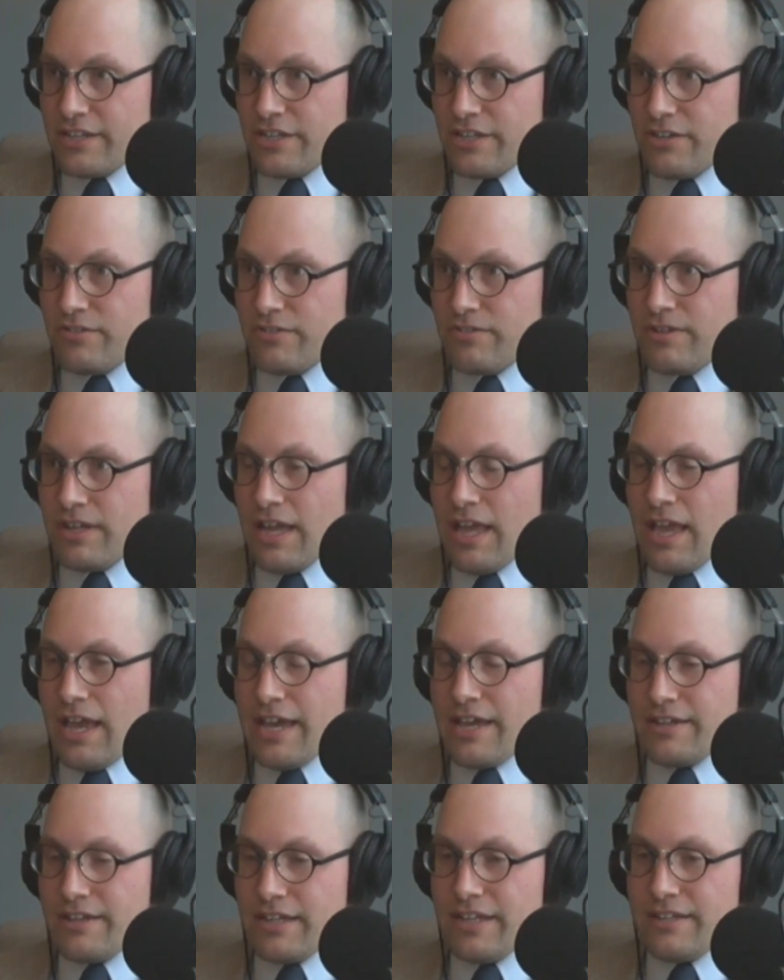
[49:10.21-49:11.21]
you know?
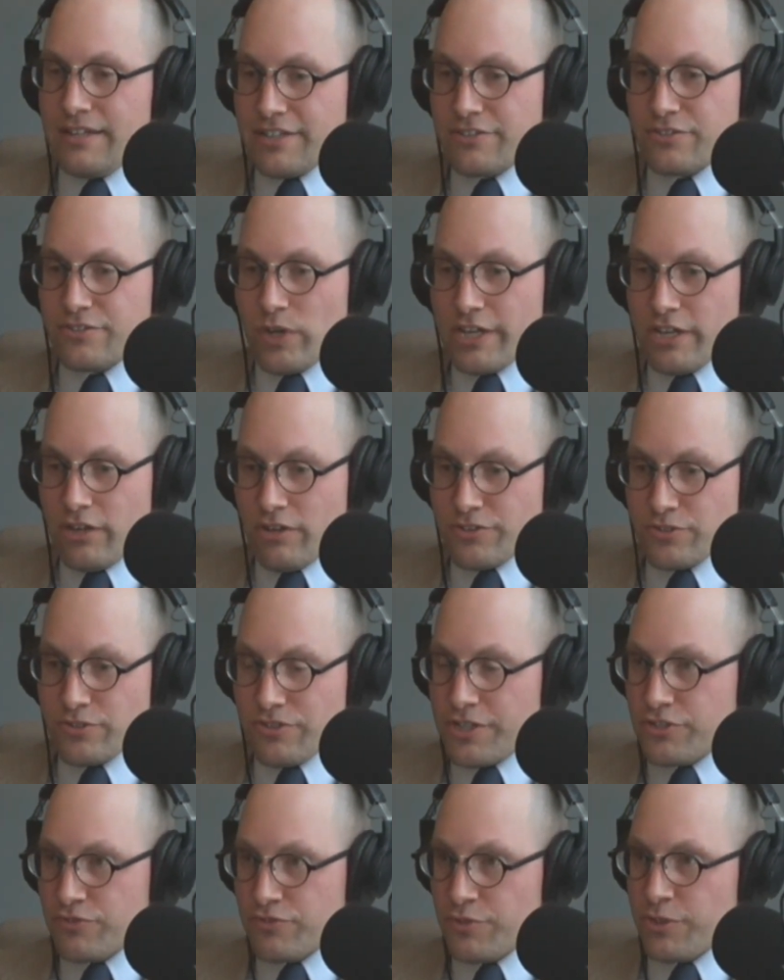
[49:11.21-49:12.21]
And that's why I also
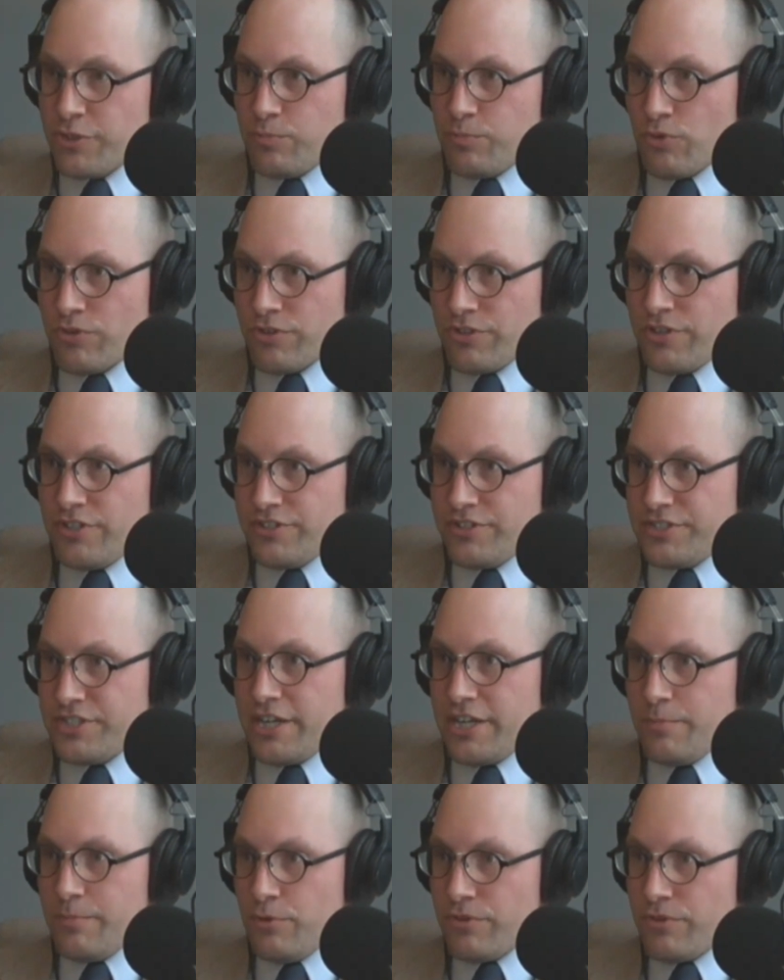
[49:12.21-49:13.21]
think it's really important to
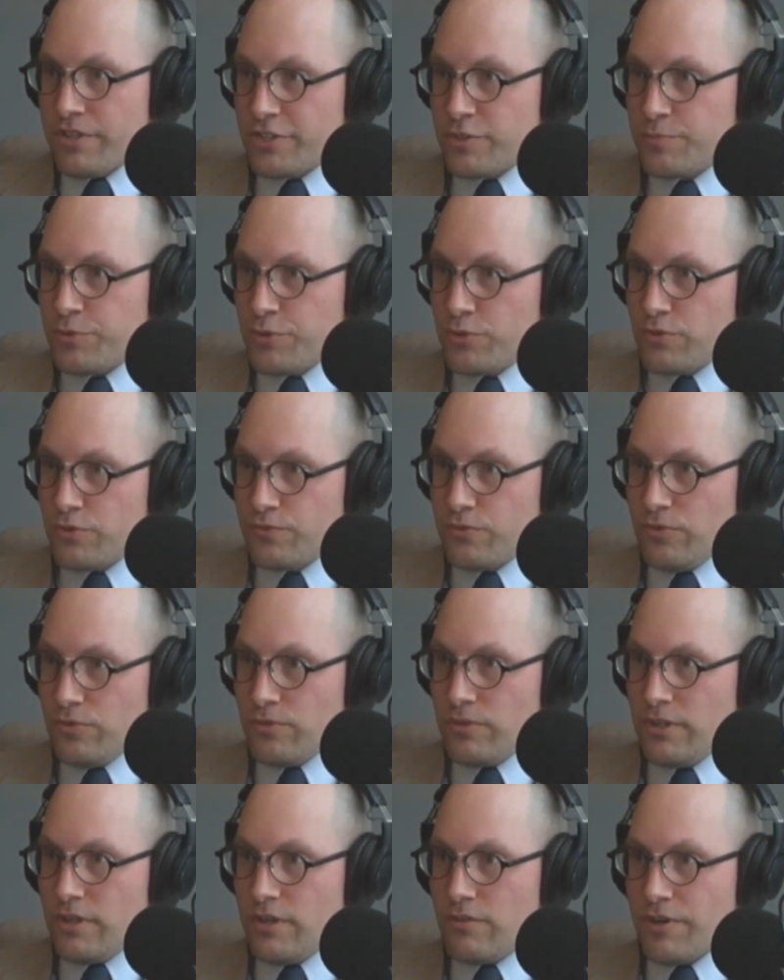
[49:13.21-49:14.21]
design a building that's beautiful,
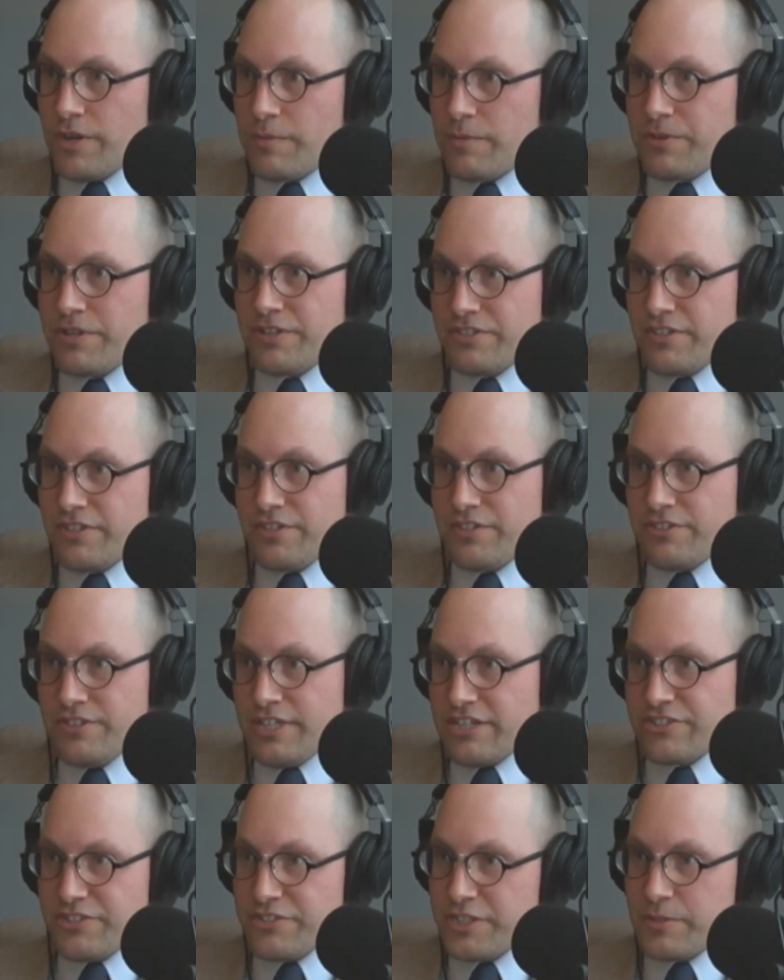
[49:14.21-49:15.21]
right? Because this is
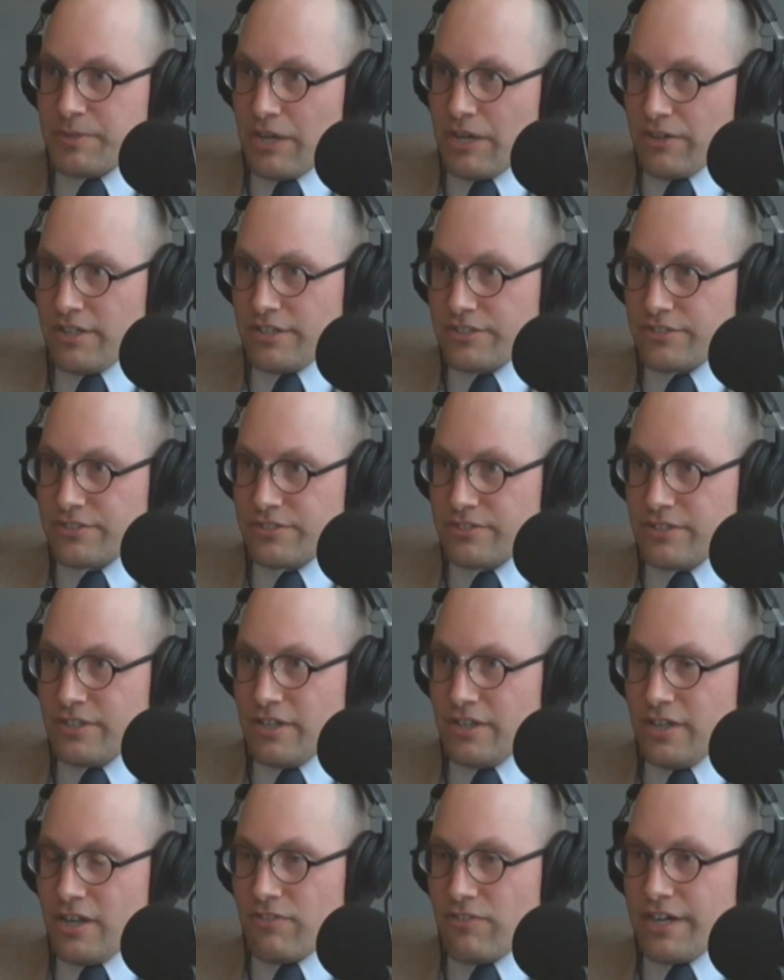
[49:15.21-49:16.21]
not just about us,
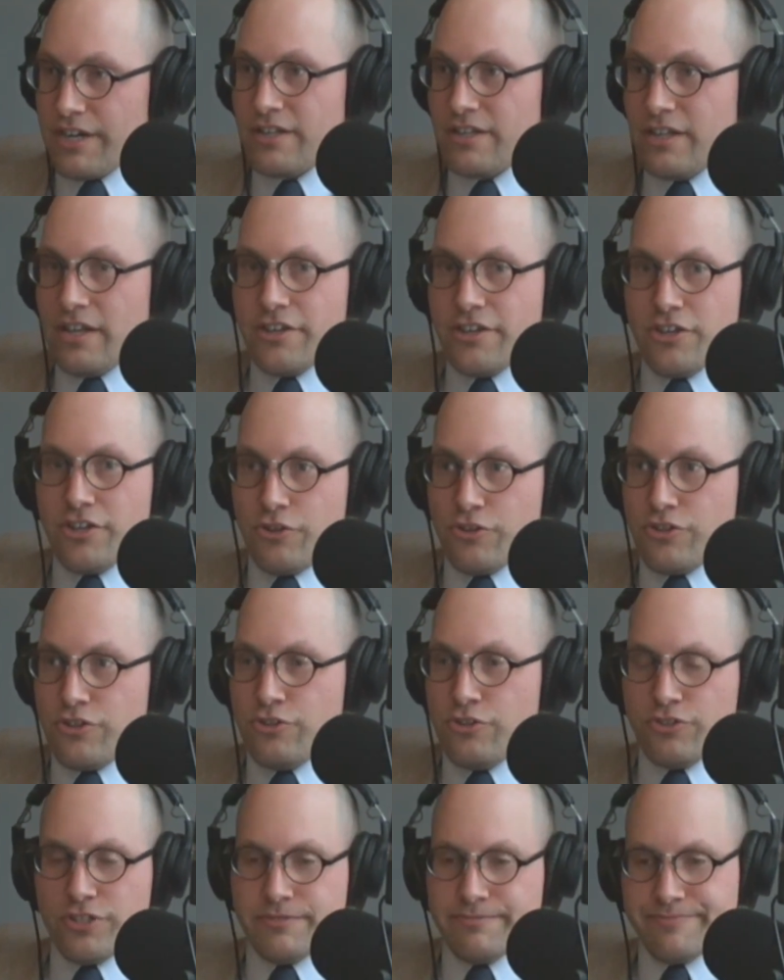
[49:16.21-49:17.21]
right? You know,
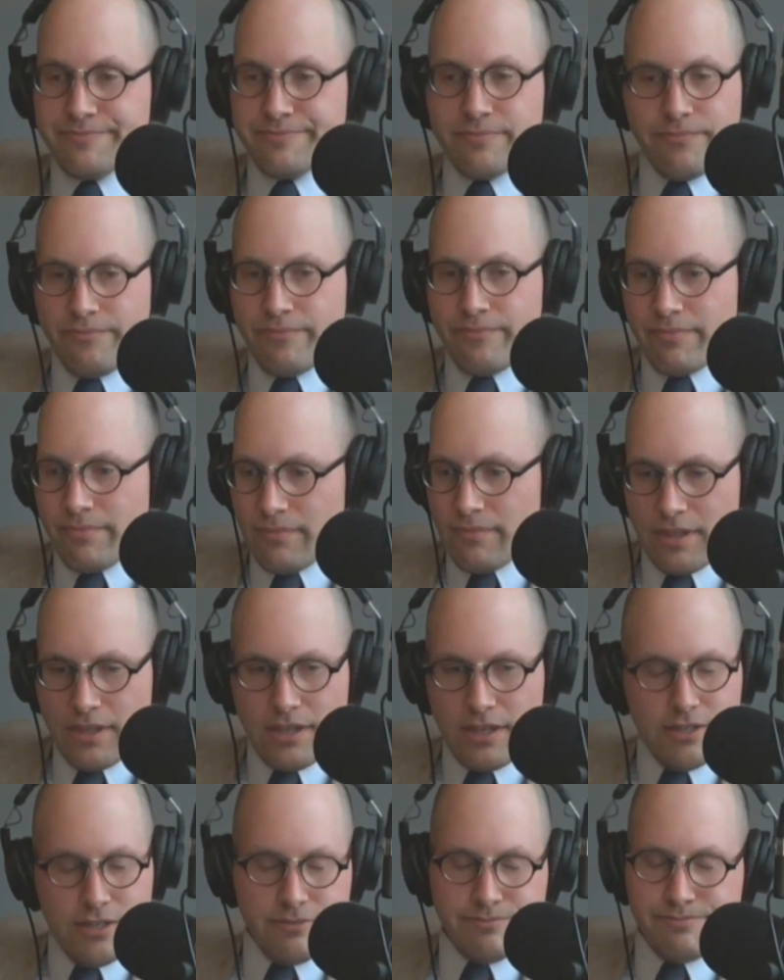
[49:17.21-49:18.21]
you can,
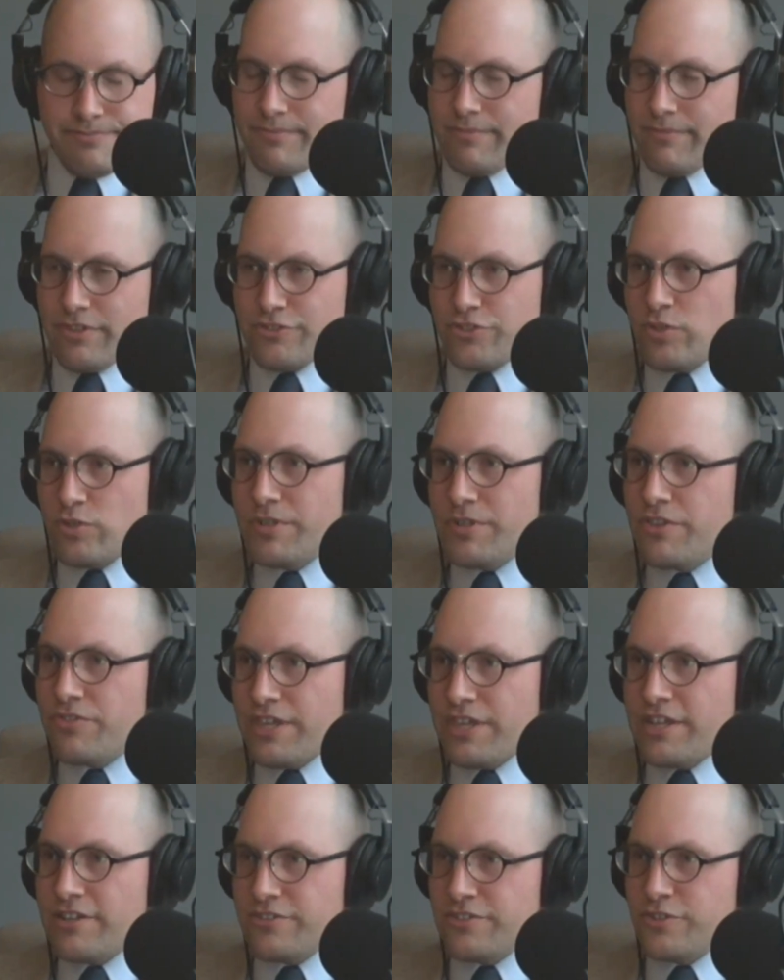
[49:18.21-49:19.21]
there's so many
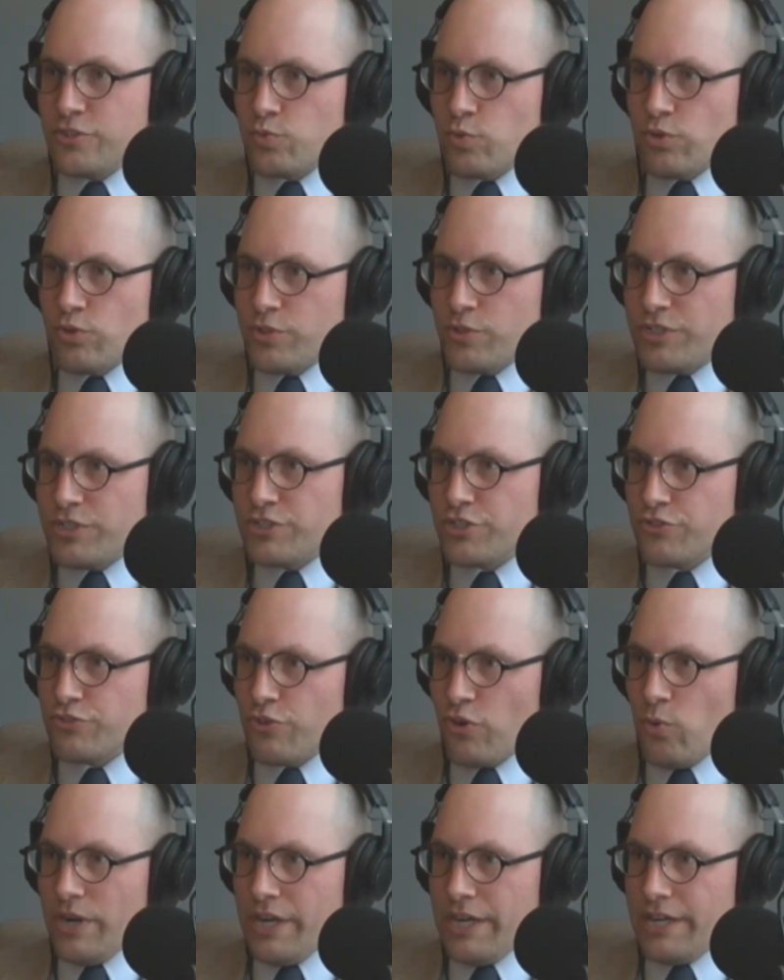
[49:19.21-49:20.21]
things in this world that we just throw away.